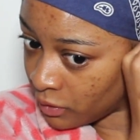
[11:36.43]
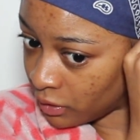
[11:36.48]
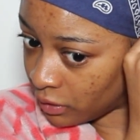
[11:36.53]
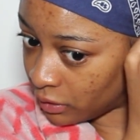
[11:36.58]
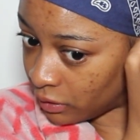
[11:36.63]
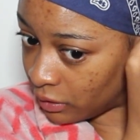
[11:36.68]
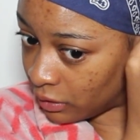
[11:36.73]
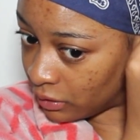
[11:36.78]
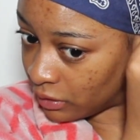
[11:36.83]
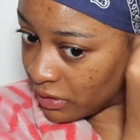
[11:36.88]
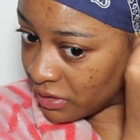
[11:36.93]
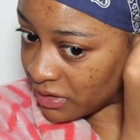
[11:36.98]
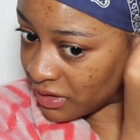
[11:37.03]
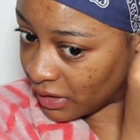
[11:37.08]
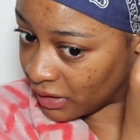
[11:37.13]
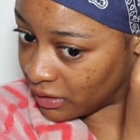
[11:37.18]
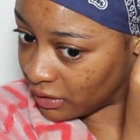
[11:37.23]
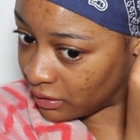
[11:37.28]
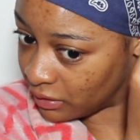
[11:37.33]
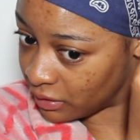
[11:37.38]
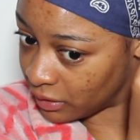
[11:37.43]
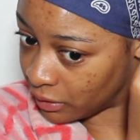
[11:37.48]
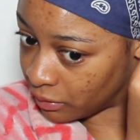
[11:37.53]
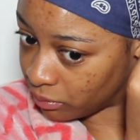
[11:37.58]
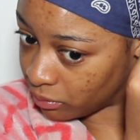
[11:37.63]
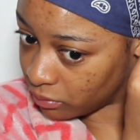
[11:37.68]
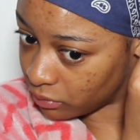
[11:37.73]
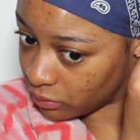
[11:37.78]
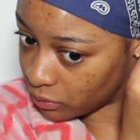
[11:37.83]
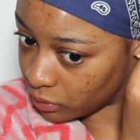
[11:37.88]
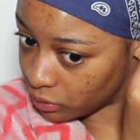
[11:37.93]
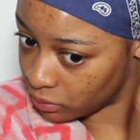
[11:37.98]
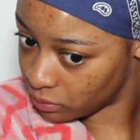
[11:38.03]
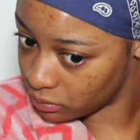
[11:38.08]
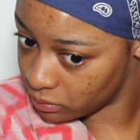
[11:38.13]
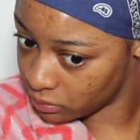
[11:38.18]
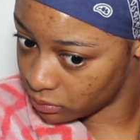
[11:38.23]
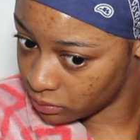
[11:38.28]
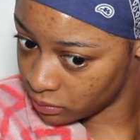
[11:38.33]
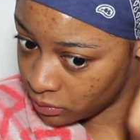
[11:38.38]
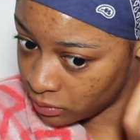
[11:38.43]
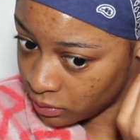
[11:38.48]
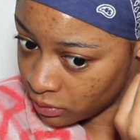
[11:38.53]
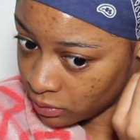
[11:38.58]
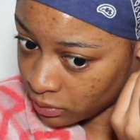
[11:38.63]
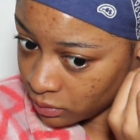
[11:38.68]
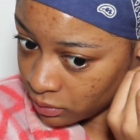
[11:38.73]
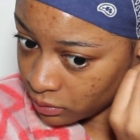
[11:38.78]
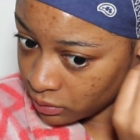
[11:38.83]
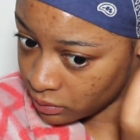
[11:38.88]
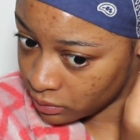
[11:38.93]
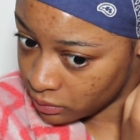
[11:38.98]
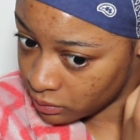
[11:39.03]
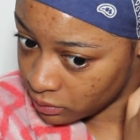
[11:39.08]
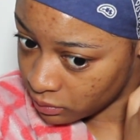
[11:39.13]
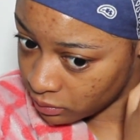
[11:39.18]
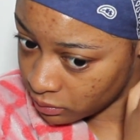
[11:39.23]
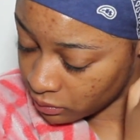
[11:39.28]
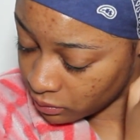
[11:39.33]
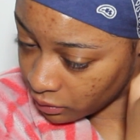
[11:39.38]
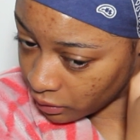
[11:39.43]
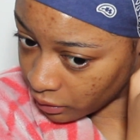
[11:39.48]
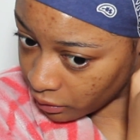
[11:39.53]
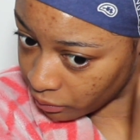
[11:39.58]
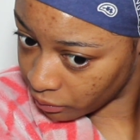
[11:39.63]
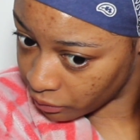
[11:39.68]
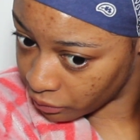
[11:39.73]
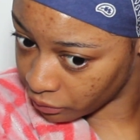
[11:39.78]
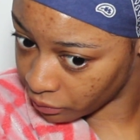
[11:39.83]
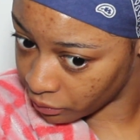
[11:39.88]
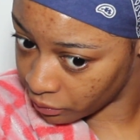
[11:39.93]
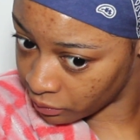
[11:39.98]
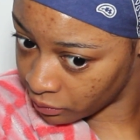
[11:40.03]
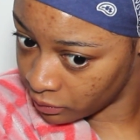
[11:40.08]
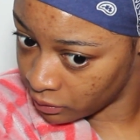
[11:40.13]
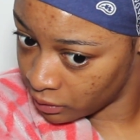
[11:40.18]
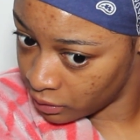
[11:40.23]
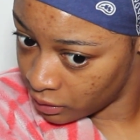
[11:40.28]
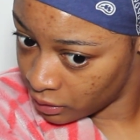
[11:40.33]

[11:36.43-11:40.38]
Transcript: And then the second time, oh, yeah, I went through.